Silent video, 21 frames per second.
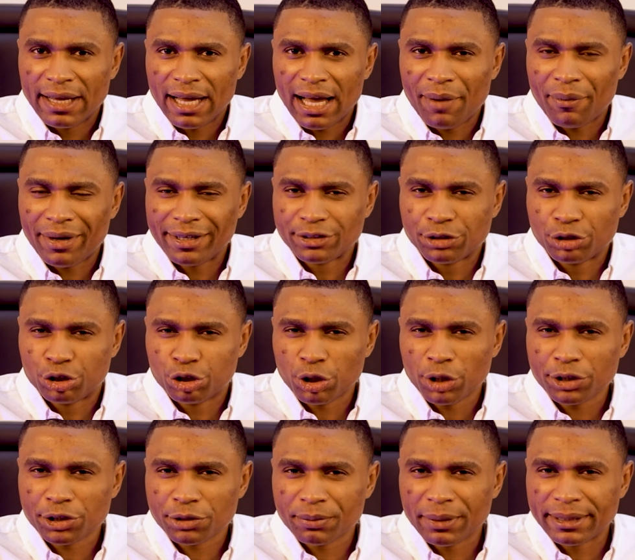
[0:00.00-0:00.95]
our
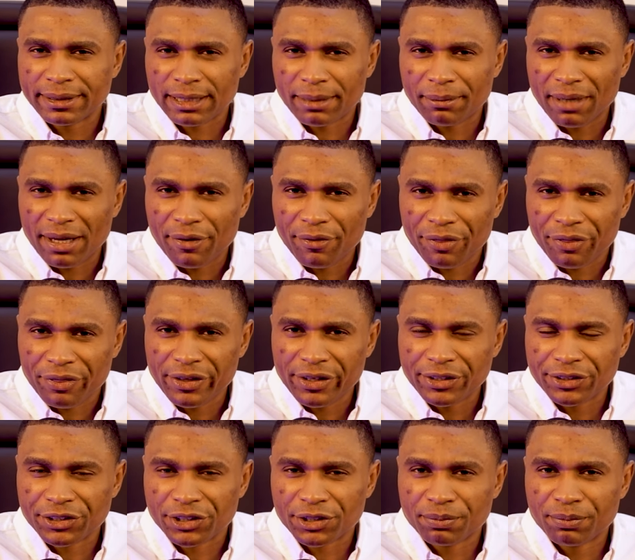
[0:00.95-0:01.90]
judgment about
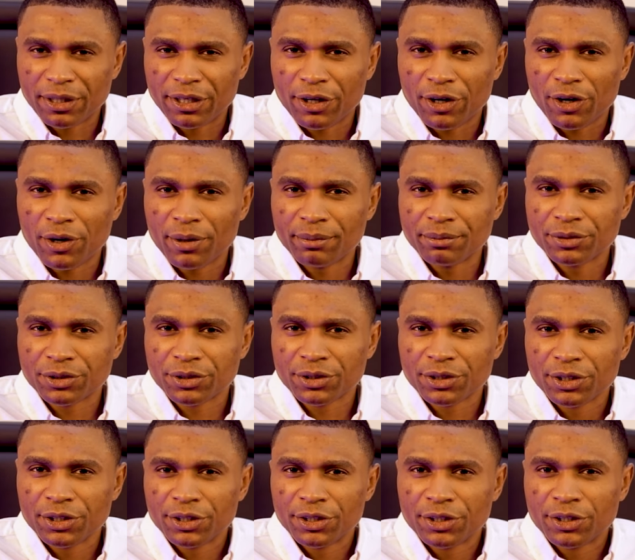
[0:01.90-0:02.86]
things
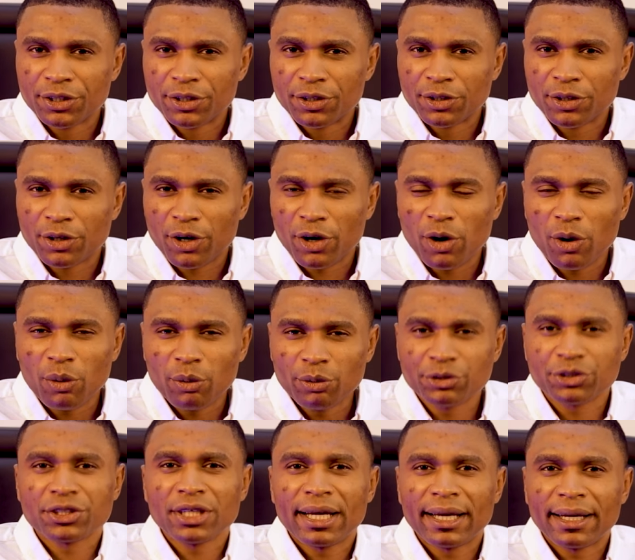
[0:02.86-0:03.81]
becomes
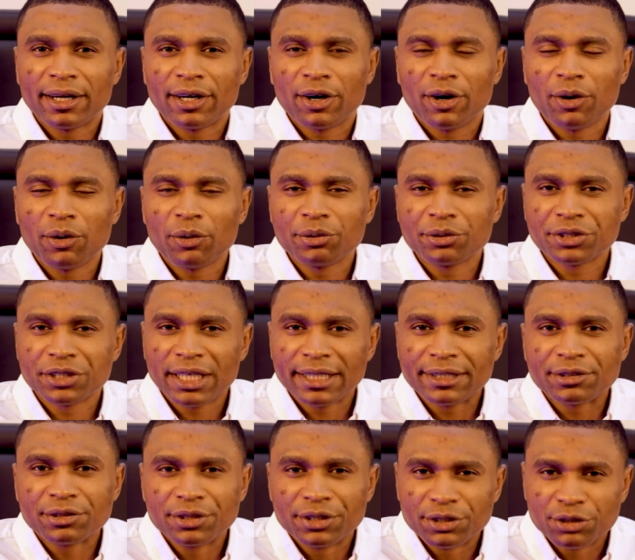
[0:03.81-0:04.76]
closer and
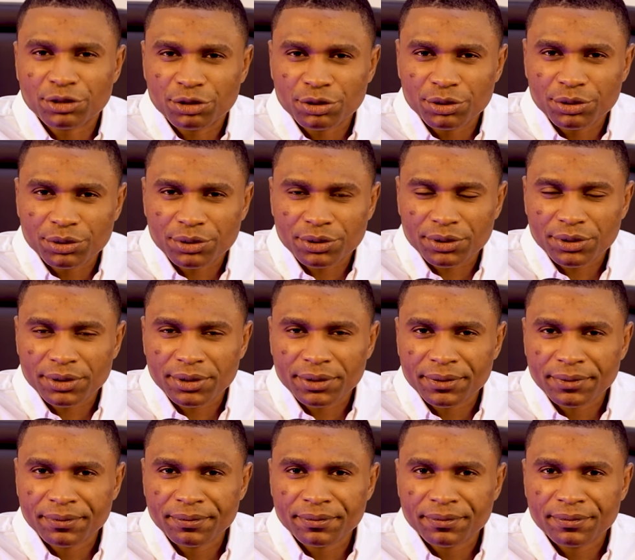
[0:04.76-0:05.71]
closer to the
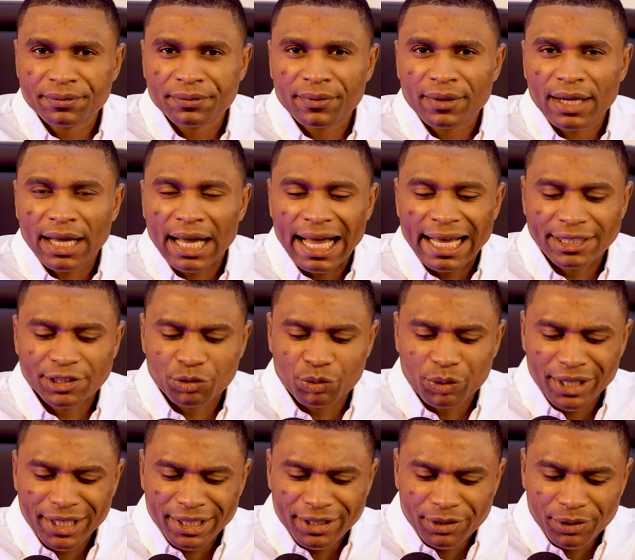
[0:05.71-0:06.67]
truth as
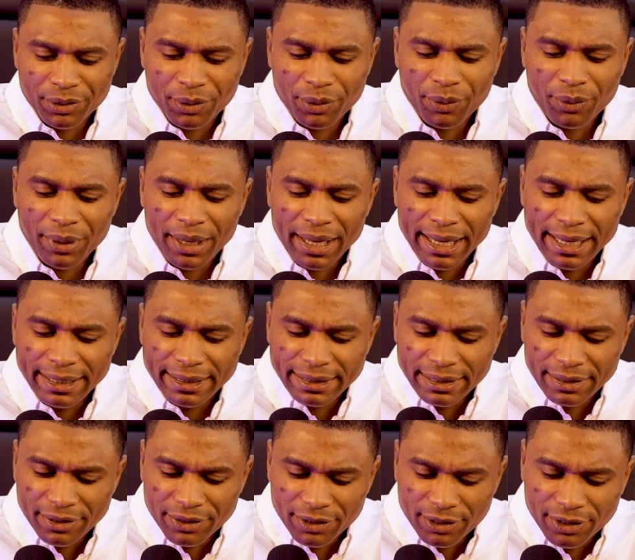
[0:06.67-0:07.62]
we grow
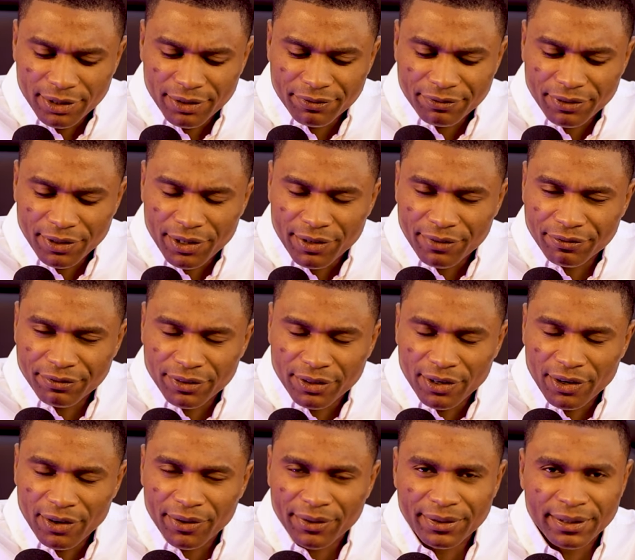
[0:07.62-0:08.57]
in the love of
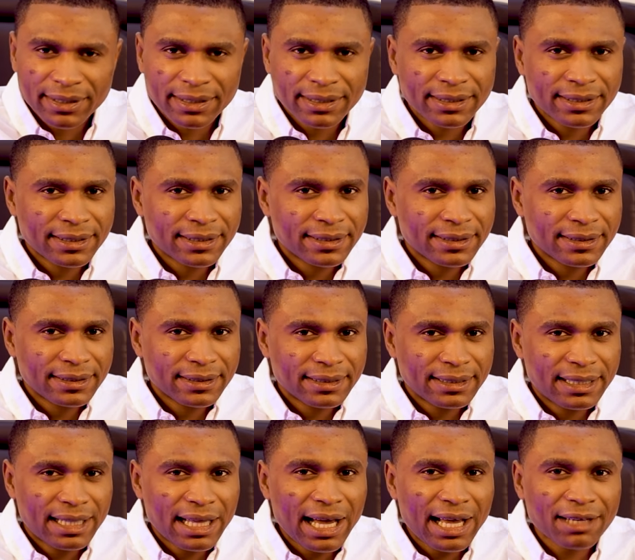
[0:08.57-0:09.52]
God.
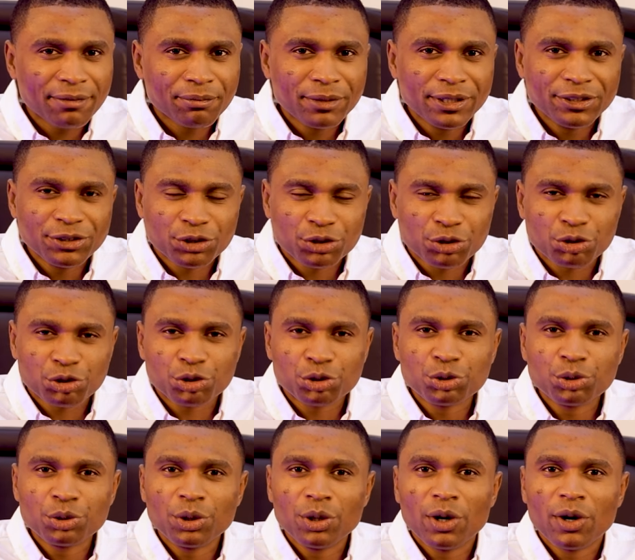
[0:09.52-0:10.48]
That means
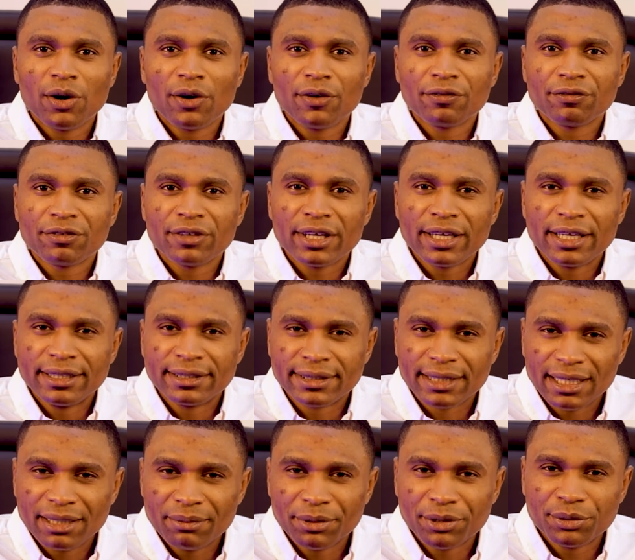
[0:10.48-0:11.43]
true love
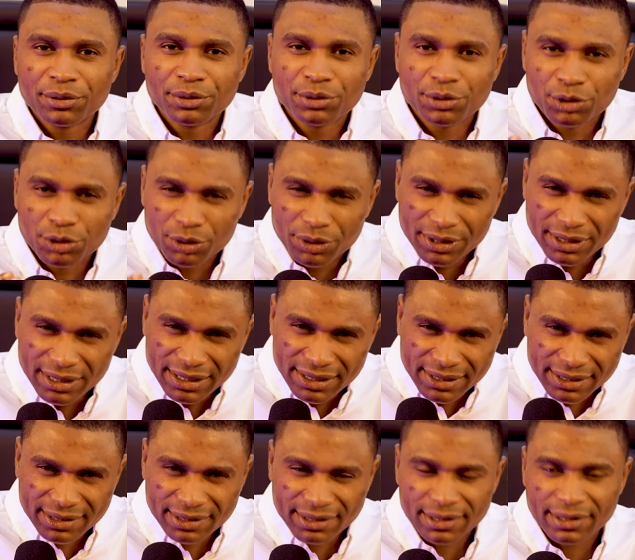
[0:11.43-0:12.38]
is able to
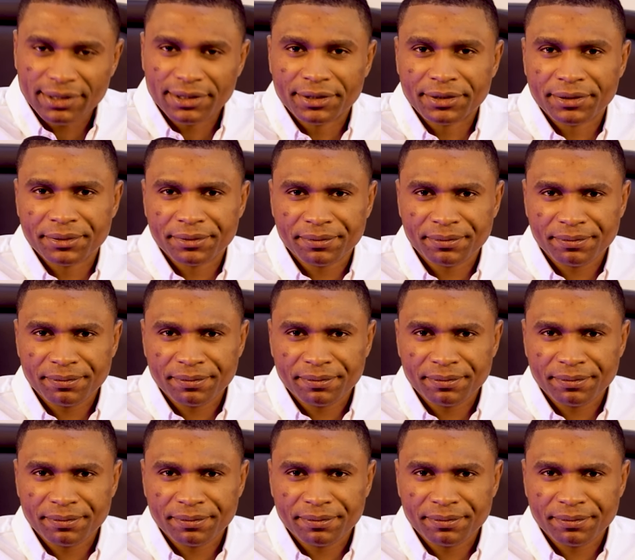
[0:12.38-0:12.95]
discern.